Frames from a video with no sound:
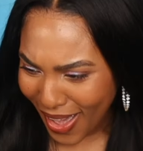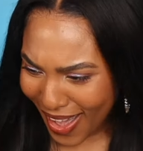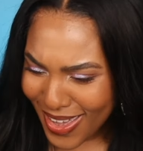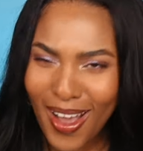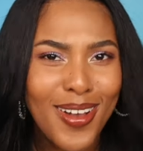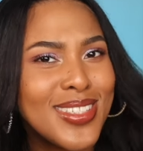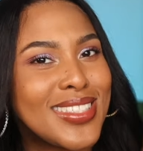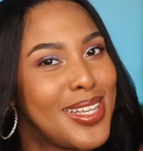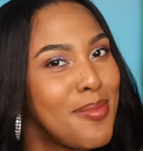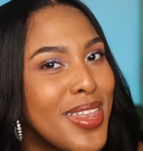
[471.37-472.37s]
okay.
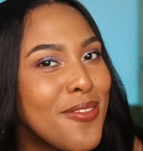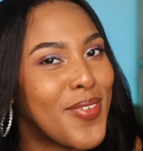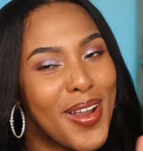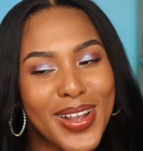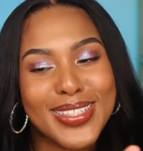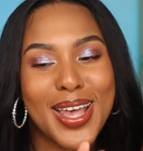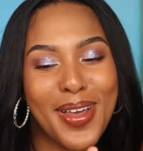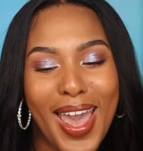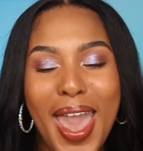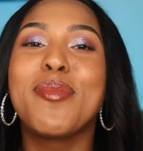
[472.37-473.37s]
Send me the fragrance, okay?